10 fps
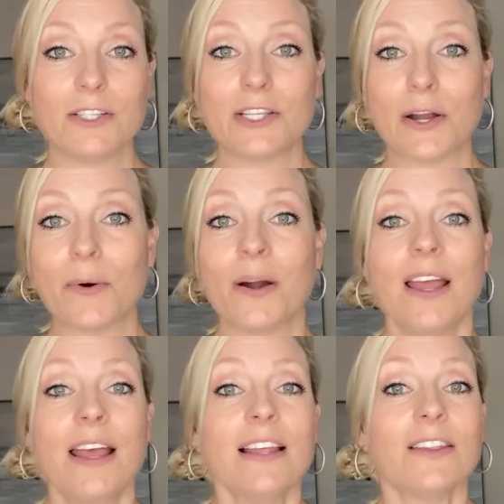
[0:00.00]
So
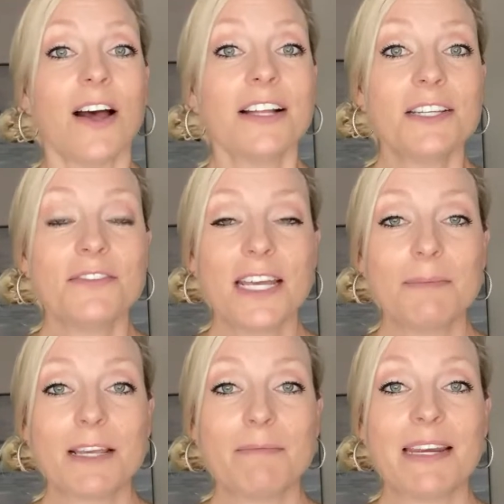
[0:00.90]
lots of
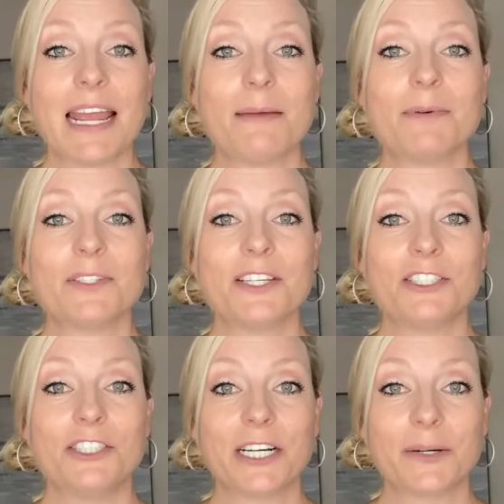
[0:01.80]
tips I've been able to
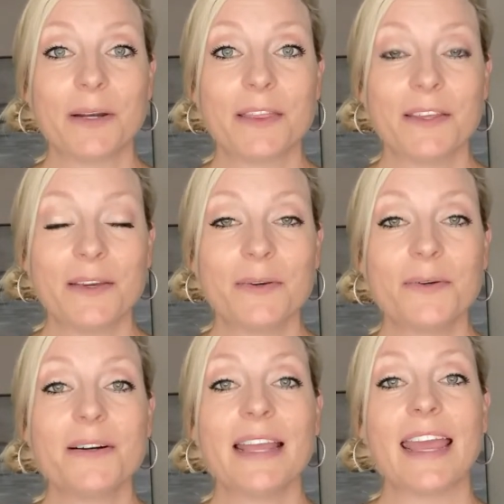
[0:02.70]
share with you